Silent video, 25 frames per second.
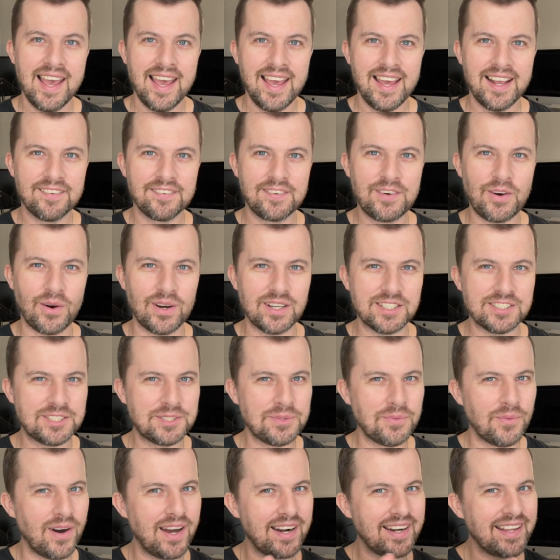And of course, you
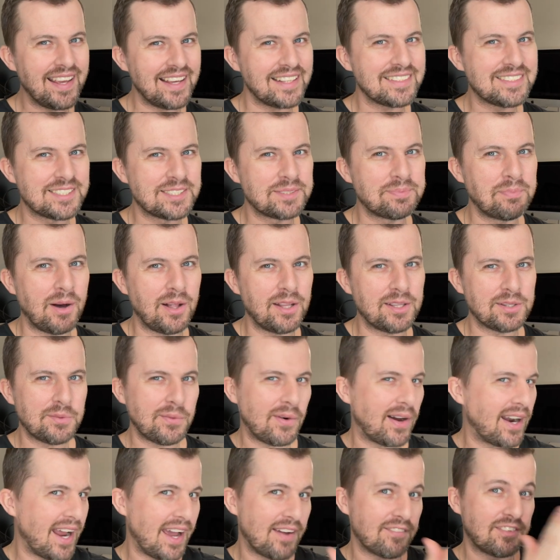wanna get smaller, you
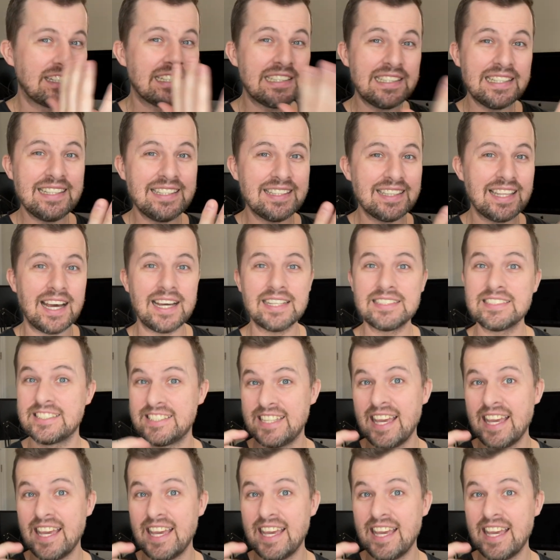wanna have clean lines,